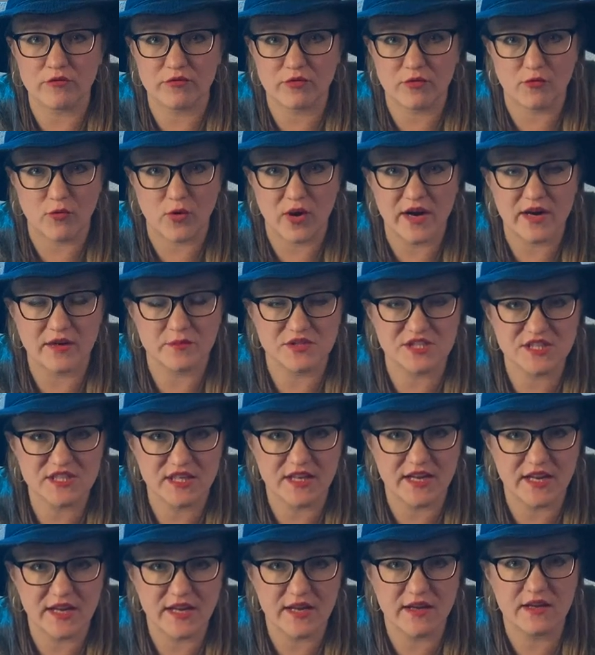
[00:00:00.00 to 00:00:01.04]
from where I'm
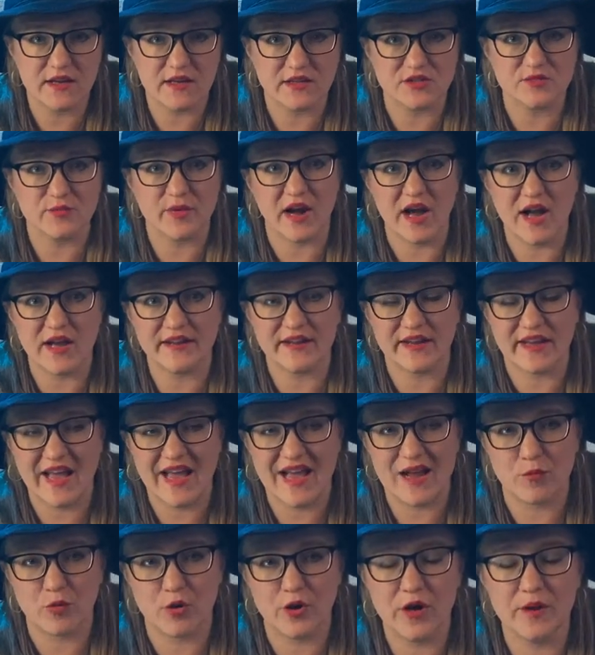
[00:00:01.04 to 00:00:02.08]
sitting. It's behind the
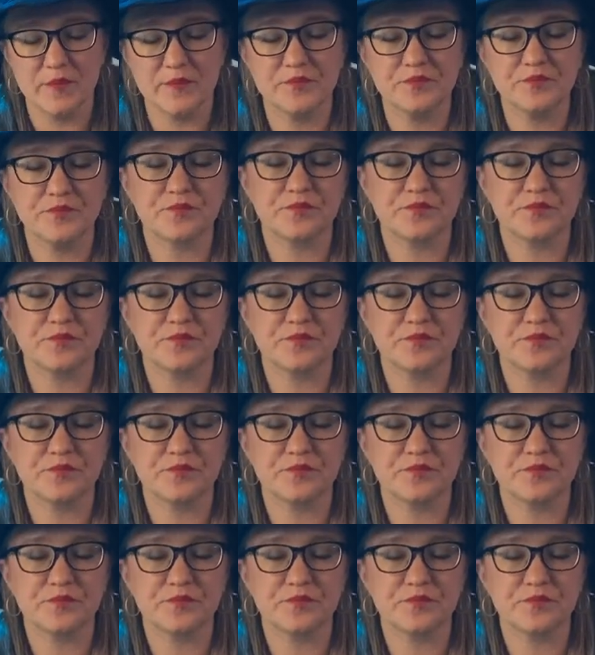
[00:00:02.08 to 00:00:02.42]
camera.